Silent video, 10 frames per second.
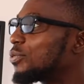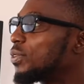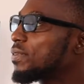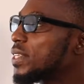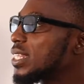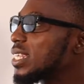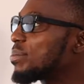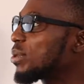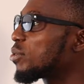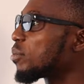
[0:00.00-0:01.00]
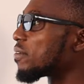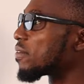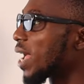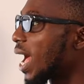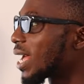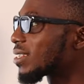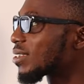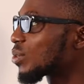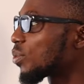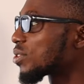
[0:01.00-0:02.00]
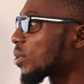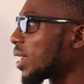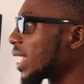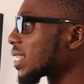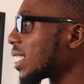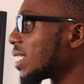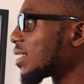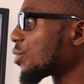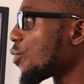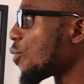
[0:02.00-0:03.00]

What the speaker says: 50 cm cube of gas was collected